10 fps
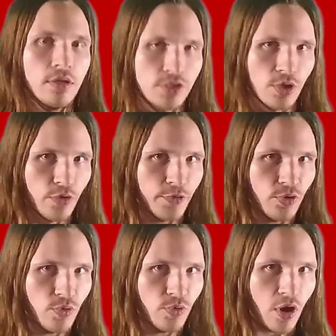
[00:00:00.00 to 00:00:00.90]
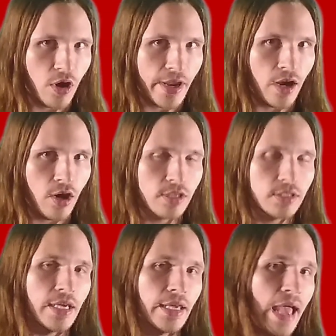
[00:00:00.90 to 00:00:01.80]
So if you are a
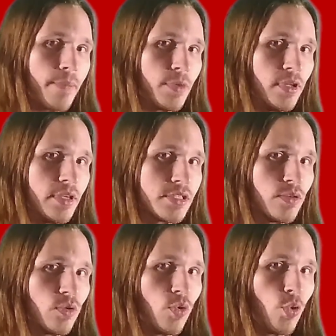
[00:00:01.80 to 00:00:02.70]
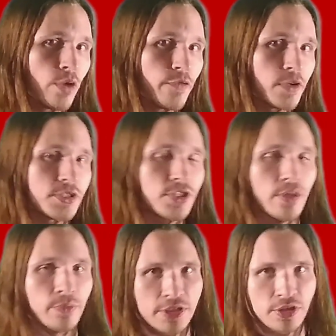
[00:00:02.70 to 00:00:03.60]
hardline capitalist, or for
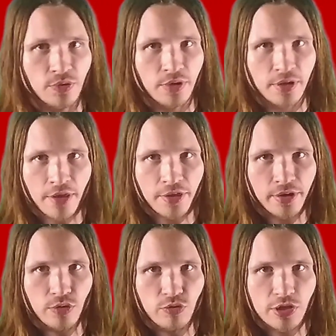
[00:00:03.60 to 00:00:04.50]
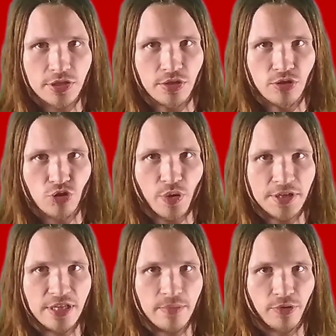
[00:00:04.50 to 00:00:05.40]
some reason or another you just enjoy
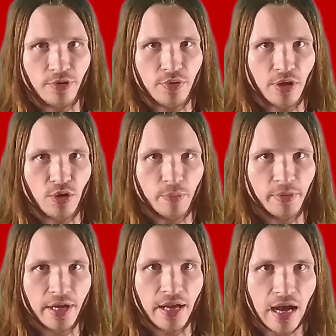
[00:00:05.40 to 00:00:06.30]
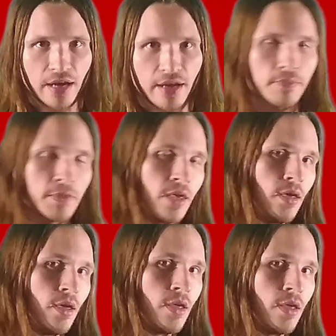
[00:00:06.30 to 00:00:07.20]
deep-throating corporate cock,
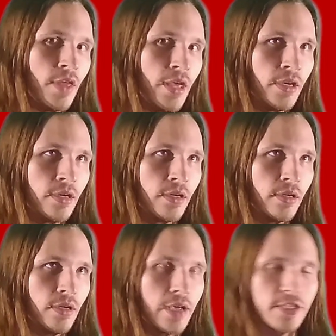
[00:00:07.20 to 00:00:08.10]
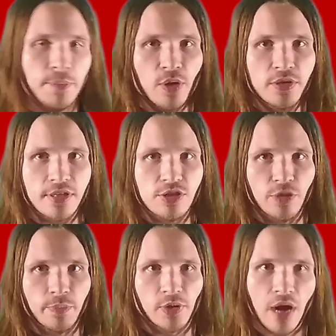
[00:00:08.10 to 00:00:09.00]
then I suppose that's
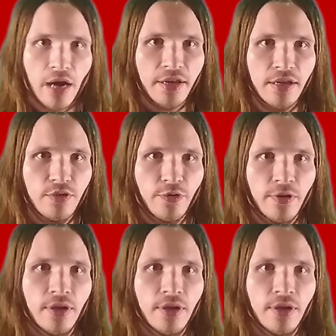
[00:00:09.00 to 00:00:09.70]
your prerogative.